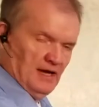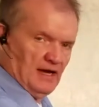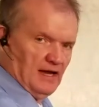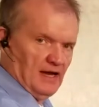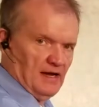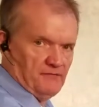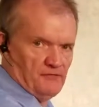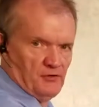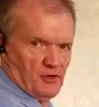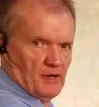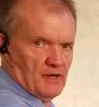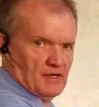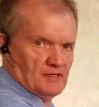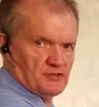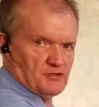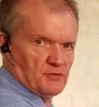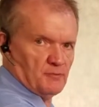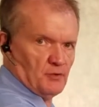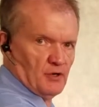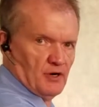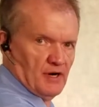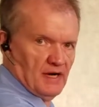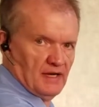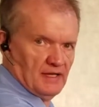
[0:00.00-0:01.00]
if you had
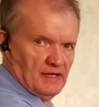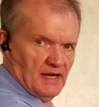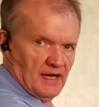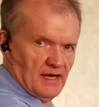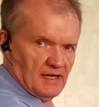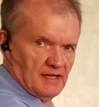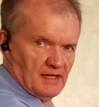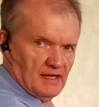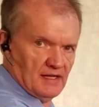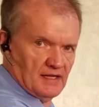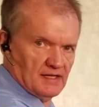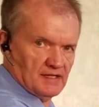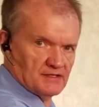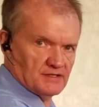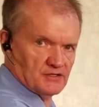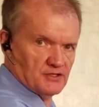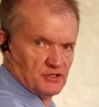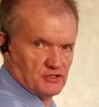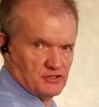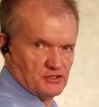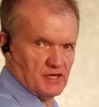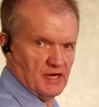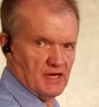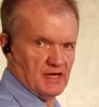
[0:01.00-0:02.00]
some great ideas
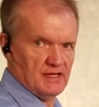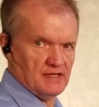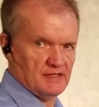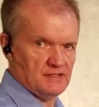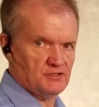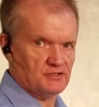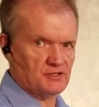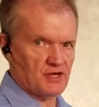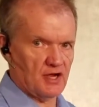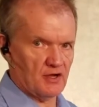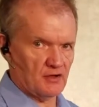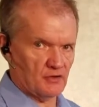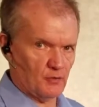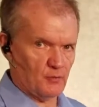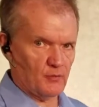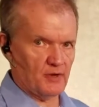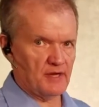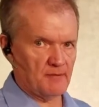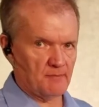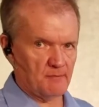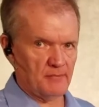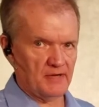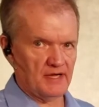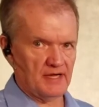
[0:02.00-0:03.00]
to change on the
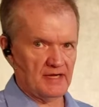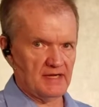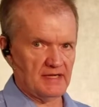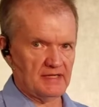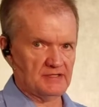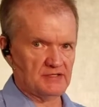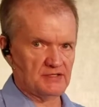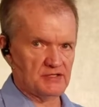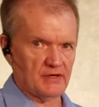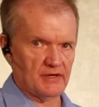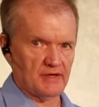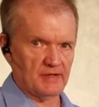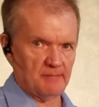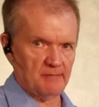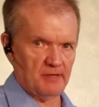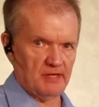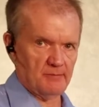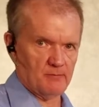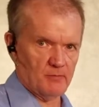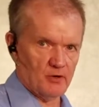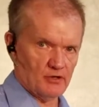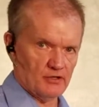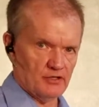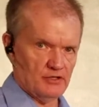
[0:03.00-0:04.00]
web page so it'd be
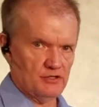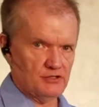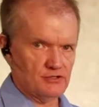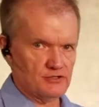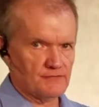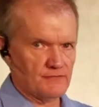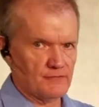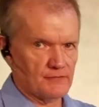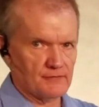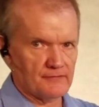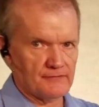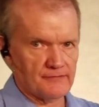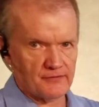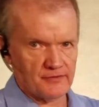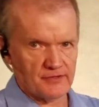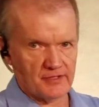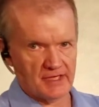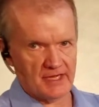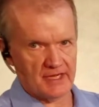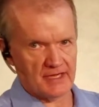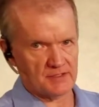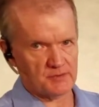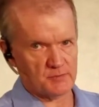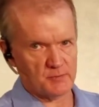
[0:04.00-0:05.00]
more useful for the
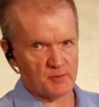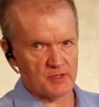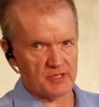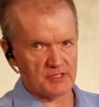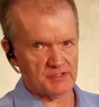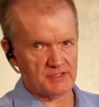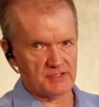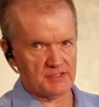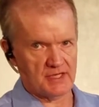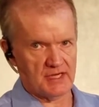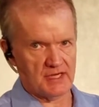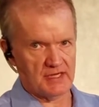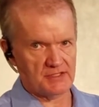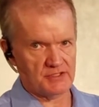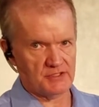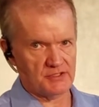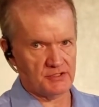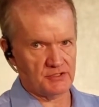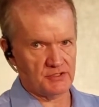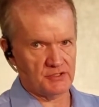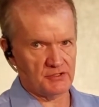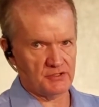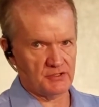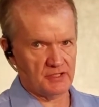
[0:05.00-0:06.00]
next
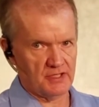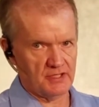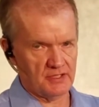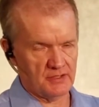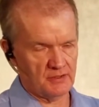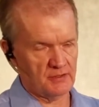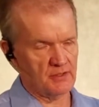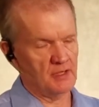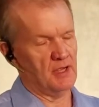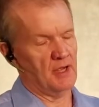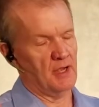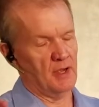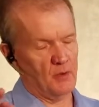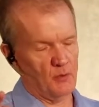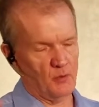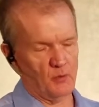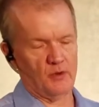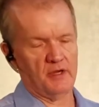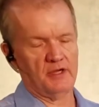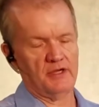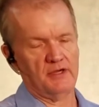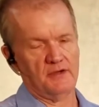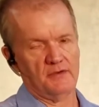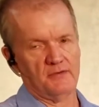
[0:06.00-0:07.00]
presentation you do,
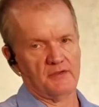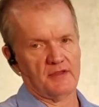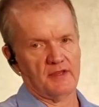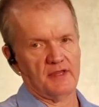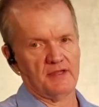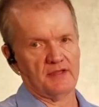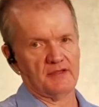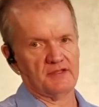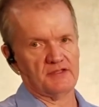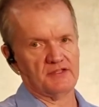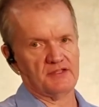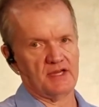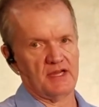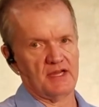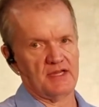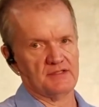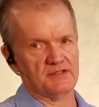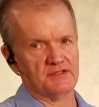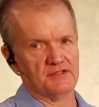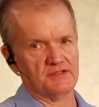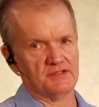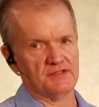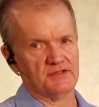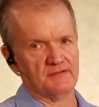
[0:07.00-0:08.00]
what do you think the
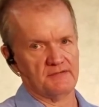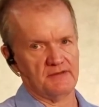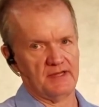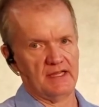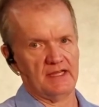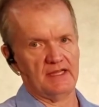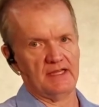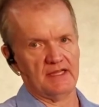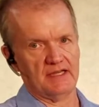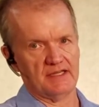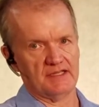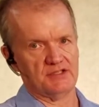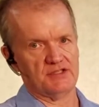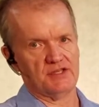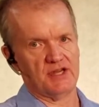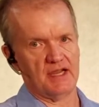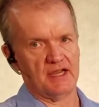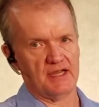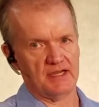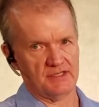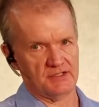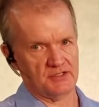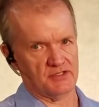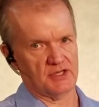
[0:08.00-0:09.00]
chances of getting it
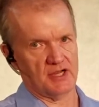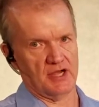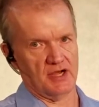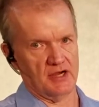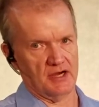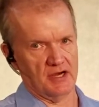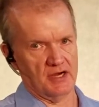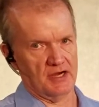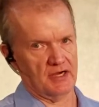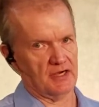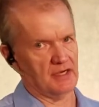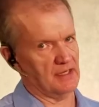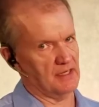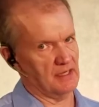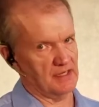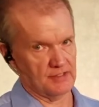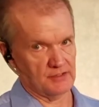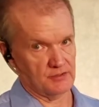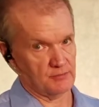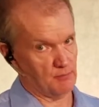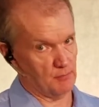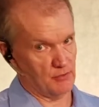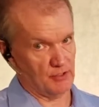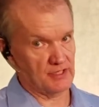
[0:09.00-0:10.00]
changed are?
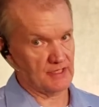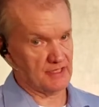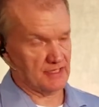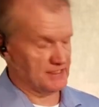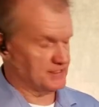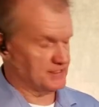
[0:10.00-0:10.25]
It's pretty